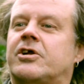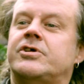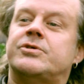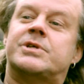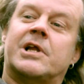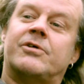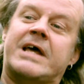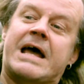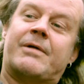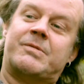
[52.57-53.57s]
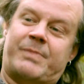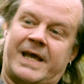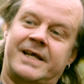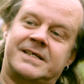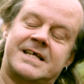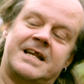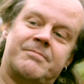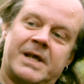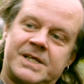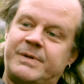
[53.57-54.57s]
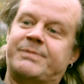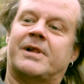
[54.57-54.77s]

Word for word: you slow down the pace and it makes people